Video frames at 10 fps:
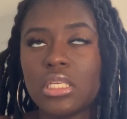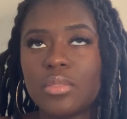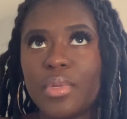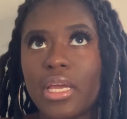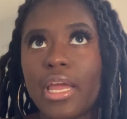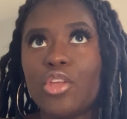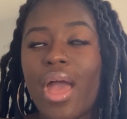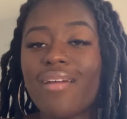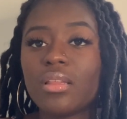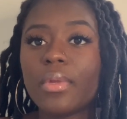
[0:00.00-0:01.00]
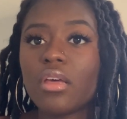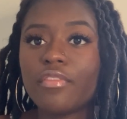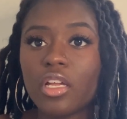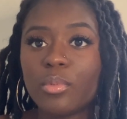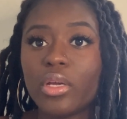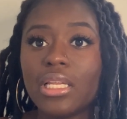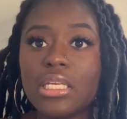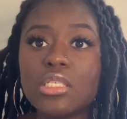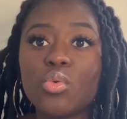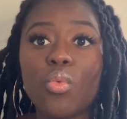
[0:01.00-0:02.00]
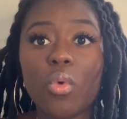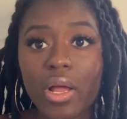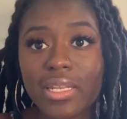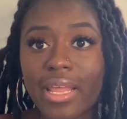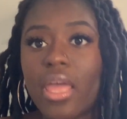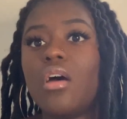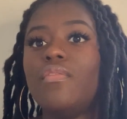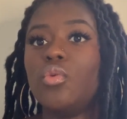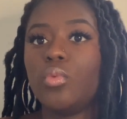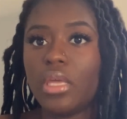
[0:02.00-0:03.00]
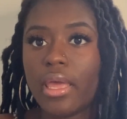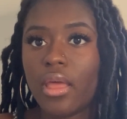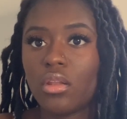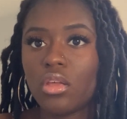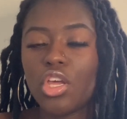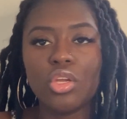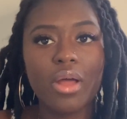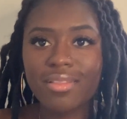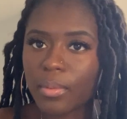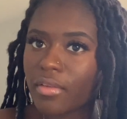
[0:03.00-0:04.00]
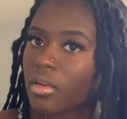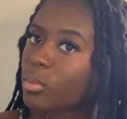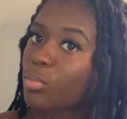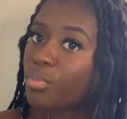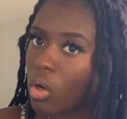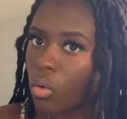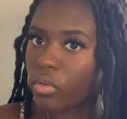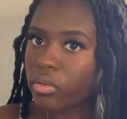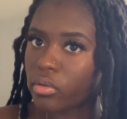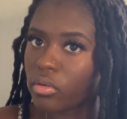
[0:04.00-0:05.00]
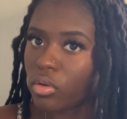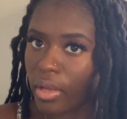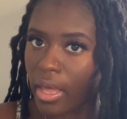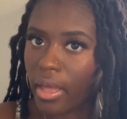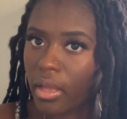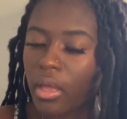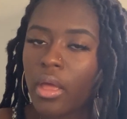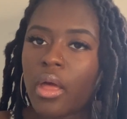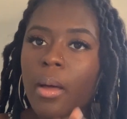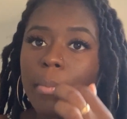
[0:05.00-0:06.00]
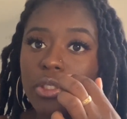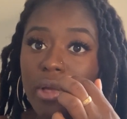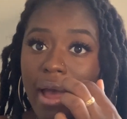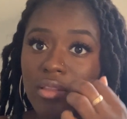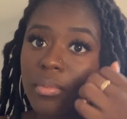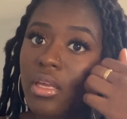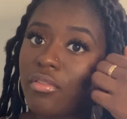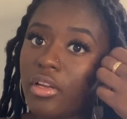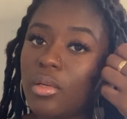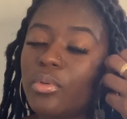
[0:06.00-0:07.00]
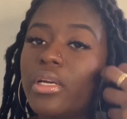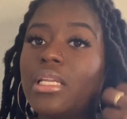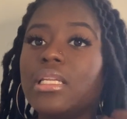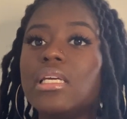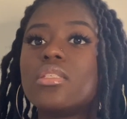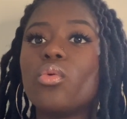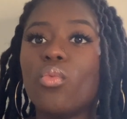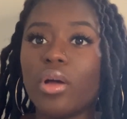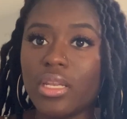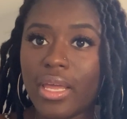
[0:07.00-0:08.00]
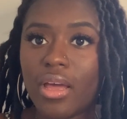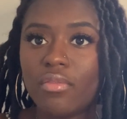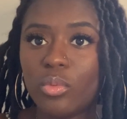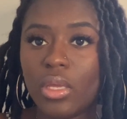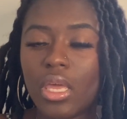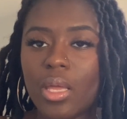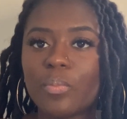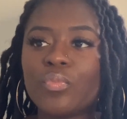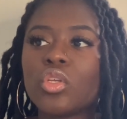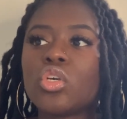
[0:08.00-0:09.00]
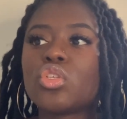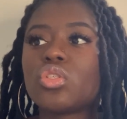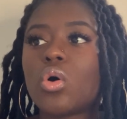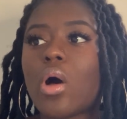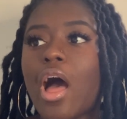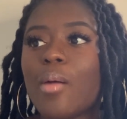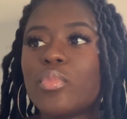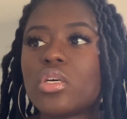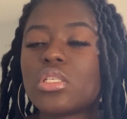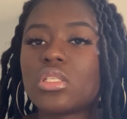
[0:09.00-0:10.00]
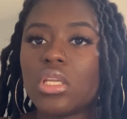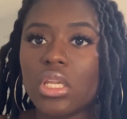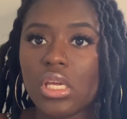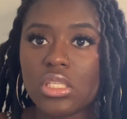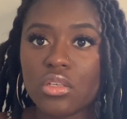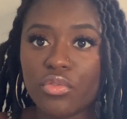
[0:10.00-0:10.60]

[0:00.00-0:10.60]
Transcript: big, and you have to be available at least one day of the weekend. You don't have to be available both, okay, but you have to be available at least one day of the weekend. So I put Sunday to